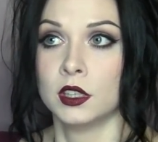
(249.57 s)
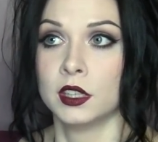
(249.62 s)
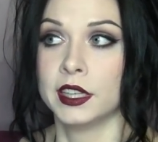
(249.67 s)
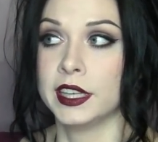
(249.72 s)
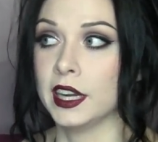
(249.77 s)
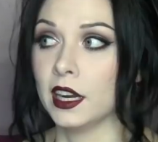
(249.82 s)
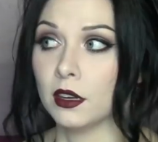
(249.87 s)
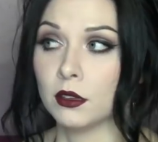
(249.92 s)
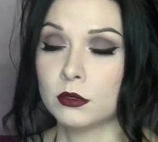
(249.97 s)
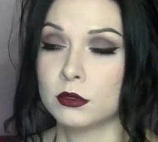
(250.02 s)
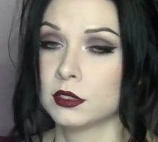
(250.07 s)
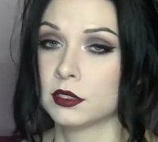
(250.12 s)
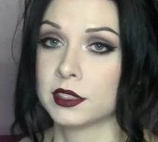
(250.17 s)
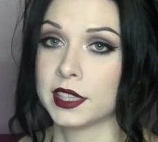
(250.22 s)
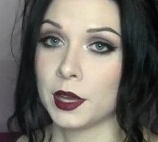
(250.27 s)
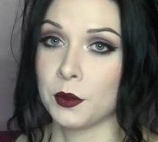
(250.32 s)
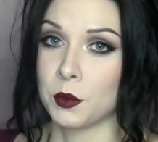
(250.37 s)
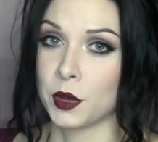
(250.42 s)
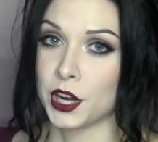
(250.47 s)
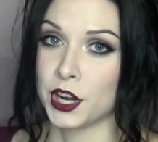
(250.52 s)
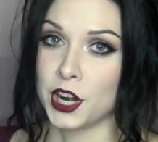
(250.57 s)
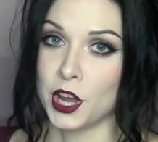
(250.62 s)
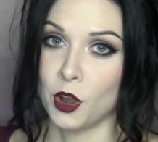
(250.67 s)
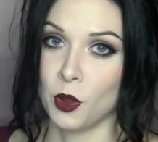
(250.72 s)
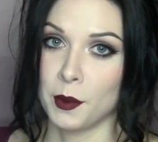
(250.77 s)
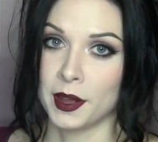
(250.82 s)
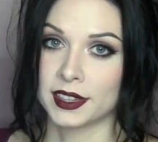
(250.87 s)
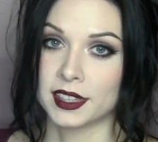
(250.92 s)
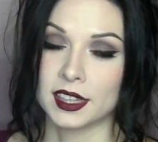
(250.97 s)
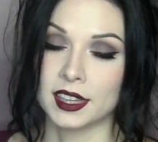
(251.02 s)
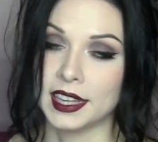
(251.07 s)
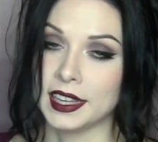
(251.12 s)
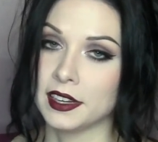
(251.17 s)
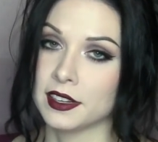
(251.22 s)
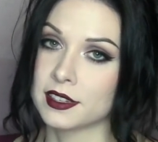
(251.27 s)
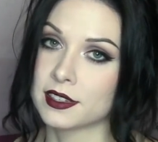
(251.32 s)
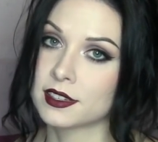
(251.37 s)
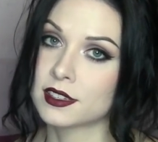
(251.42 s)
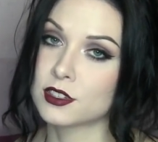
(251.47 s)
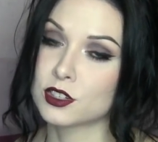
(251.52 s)
they want to know about the
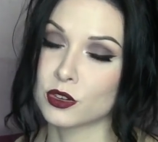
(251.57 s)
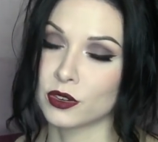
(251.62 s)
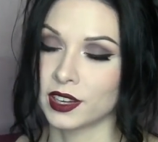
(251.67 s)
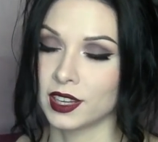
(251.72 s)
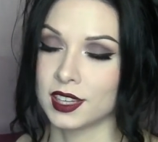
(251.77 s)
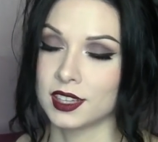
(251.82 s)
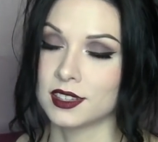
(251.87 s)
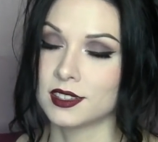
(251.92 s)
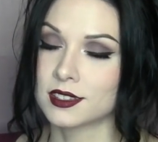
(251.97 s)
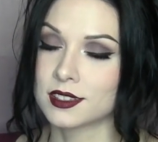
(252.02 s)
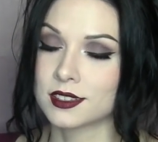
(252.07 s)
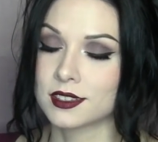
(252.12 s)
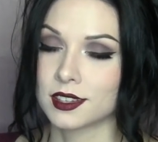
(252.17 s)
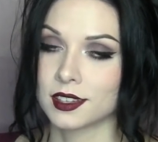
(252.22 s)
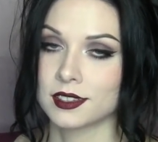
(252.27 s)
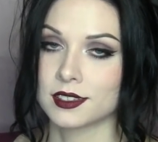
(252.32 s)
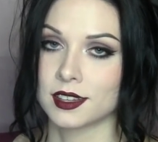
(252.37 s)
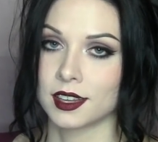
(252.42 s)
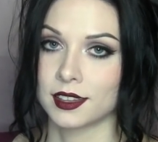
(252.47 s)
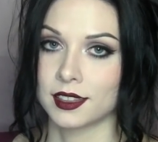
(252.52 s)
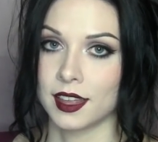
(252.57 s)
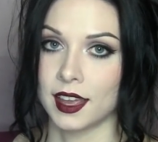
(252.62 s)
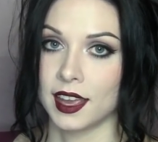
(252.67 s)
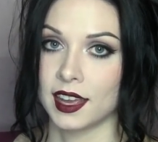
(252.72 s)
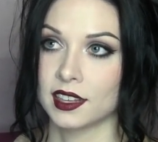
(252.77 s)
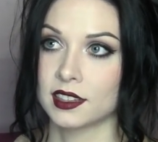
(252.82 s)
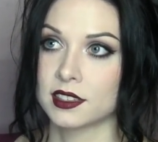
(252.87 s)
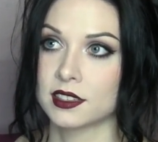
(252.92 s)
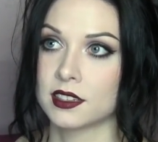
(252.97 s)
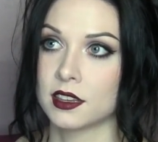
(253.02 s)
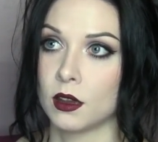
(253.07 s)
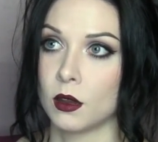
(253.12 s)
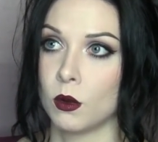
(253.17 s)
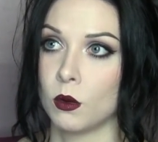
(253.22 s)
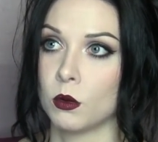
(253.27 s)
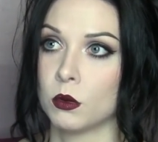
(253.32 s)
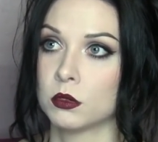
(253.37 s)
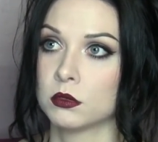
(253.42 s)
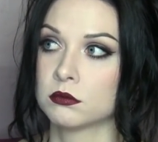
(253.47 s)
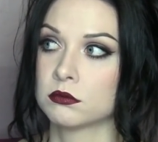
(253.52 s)
latest trends and things like that.
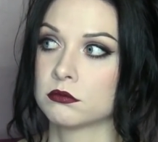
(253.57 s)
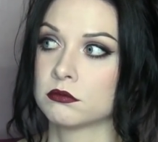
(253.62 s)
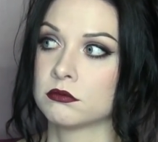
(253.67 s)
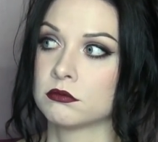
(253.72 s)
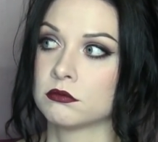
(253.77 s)
So